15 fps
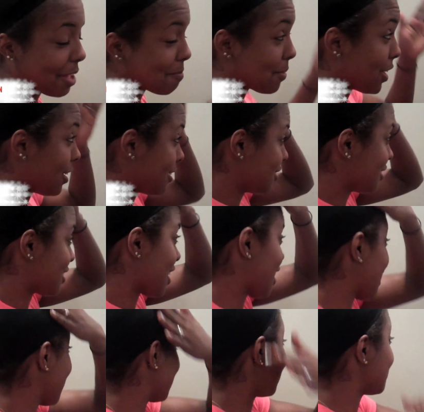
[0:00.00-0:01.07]
Involved
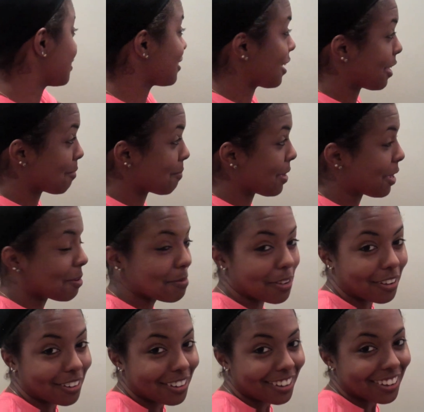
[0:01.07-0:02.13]
and getting makeup
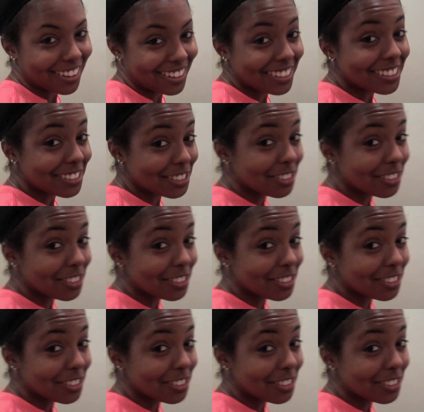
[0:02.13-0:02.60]
on. look like live.